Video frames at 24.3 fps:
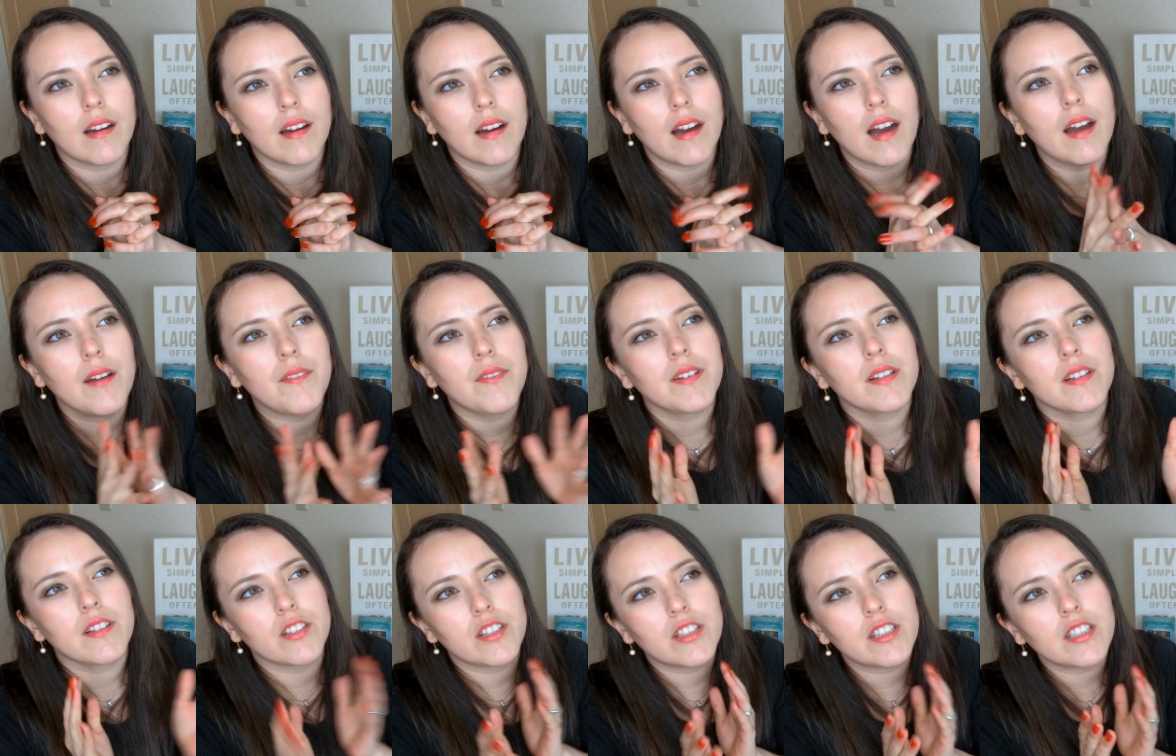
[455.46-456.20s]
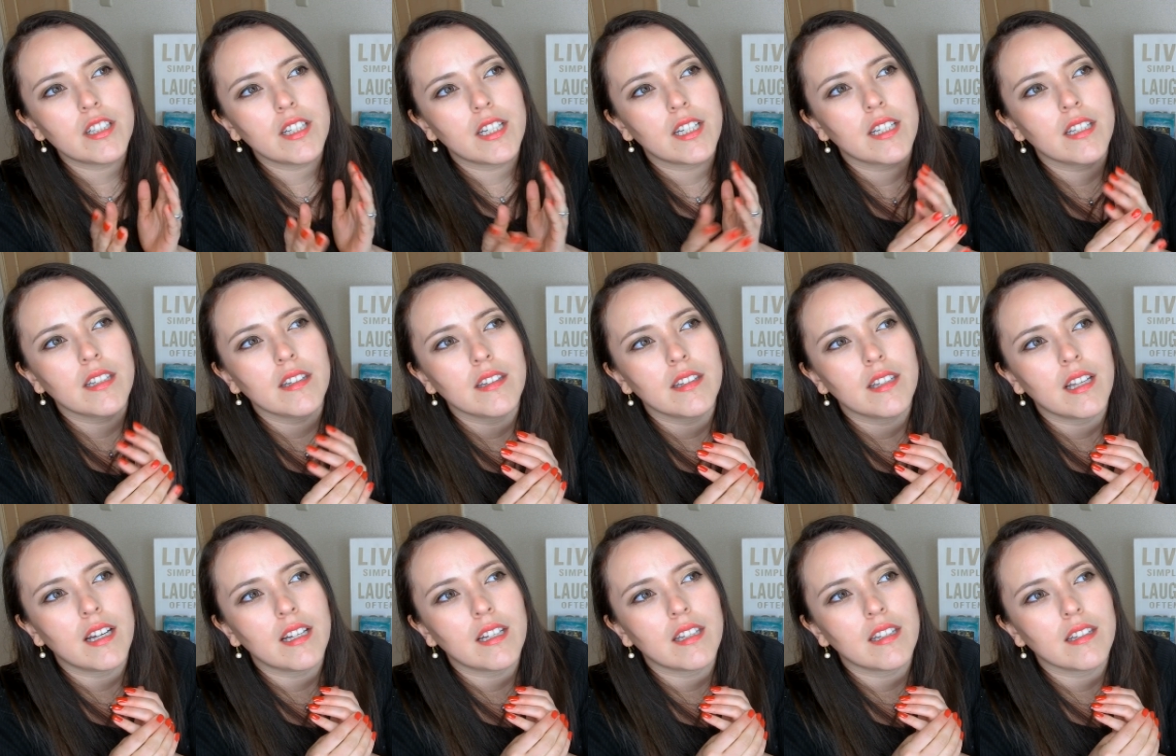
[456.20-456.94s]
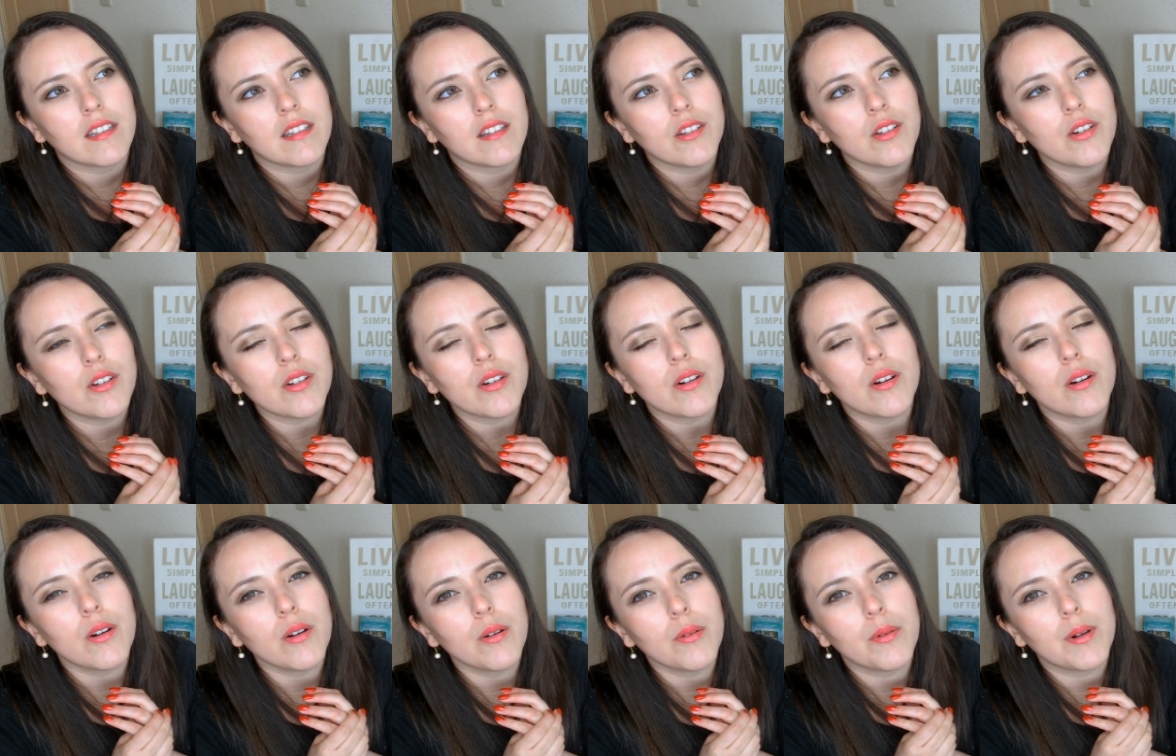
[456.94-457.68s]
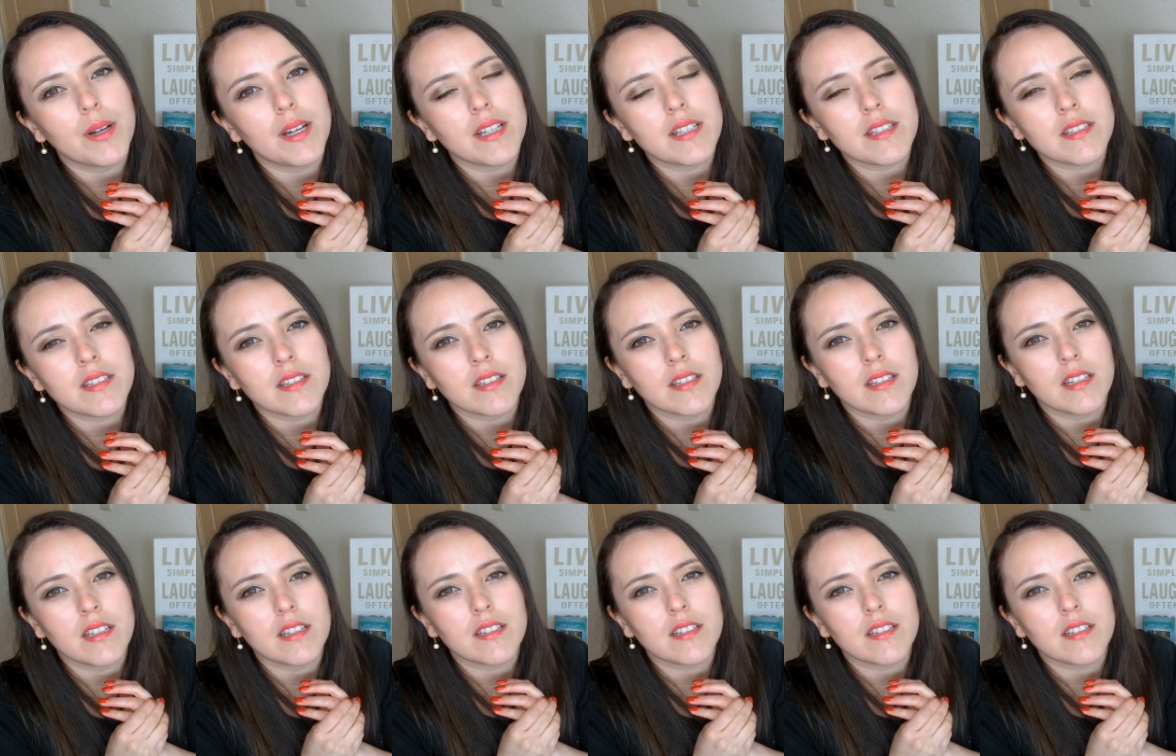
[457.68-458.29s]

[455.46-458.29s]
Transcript: I've been learning that not always